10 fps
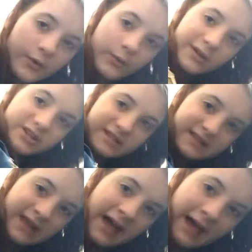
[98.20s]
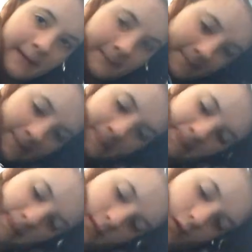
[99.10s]
which is there,
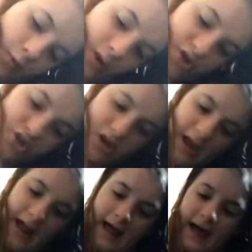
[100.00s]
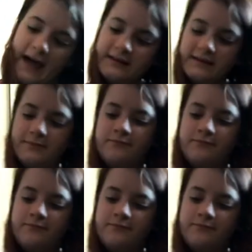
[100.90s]
which has,